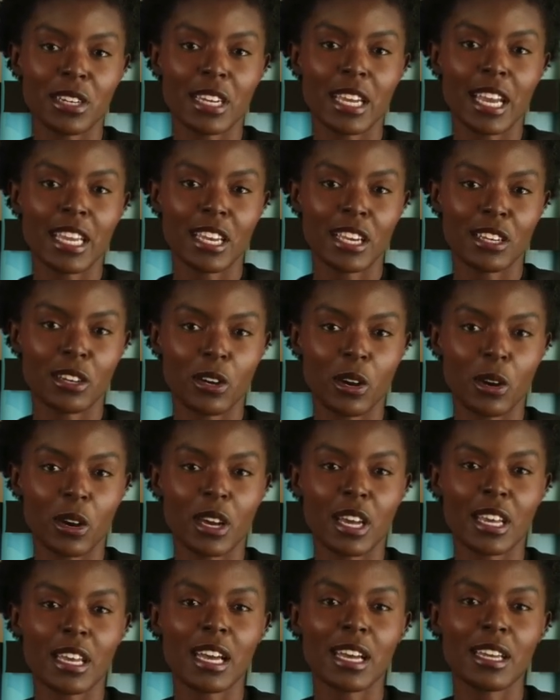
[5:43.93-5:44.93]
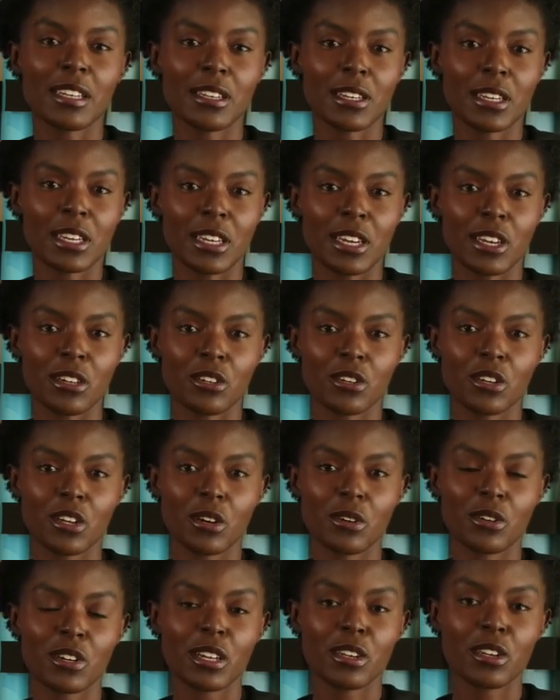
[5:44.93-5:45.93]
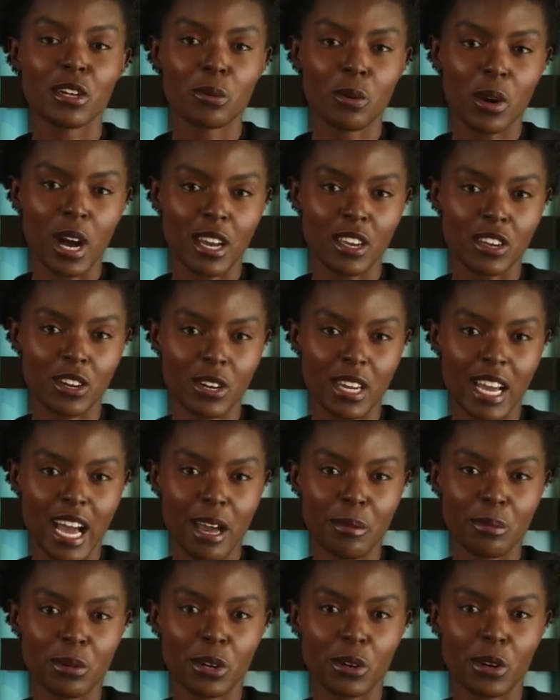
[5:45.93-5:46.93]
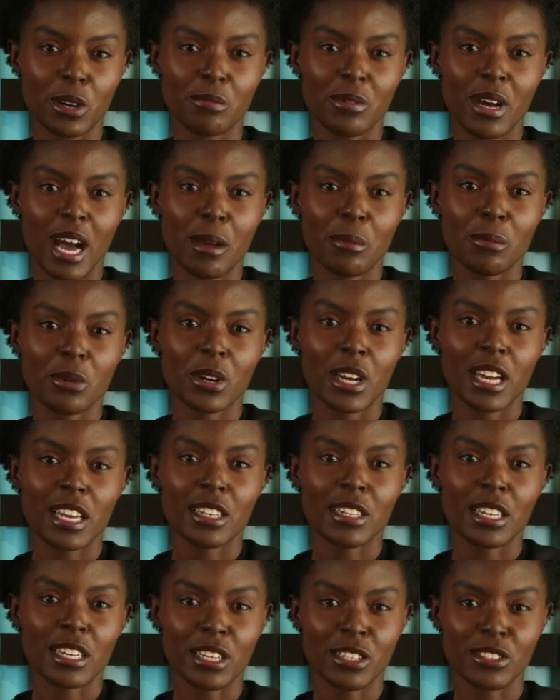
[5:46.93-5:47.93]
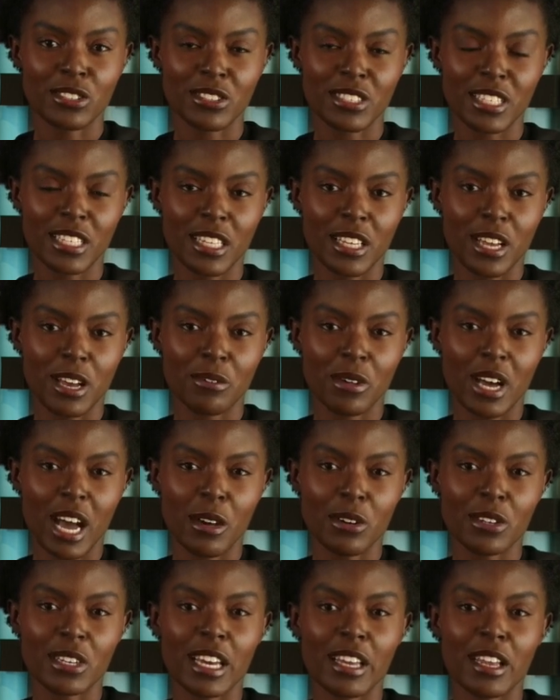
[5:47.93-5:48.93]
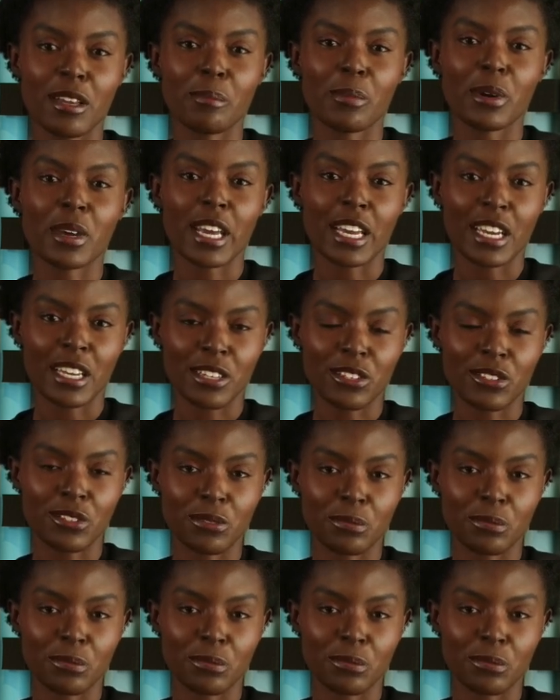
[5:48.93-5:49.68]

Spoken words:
and ignoring it is choosing to watch your capital evaporate in a sea of outdated plays.